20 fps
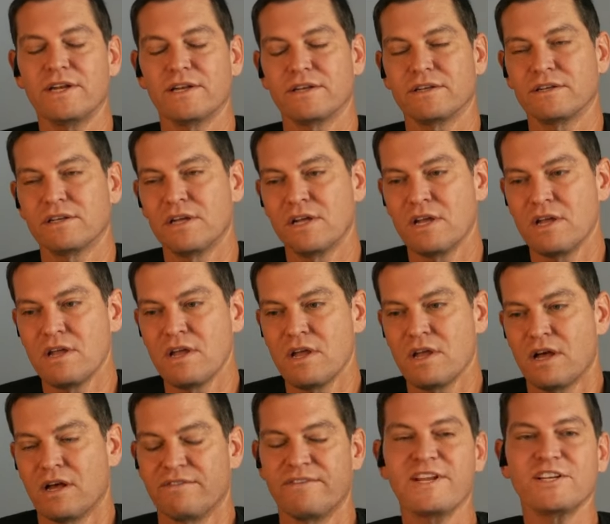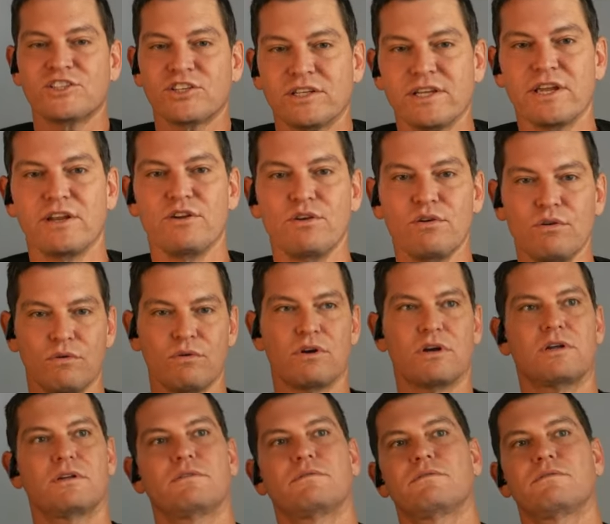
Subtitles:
And eventually a new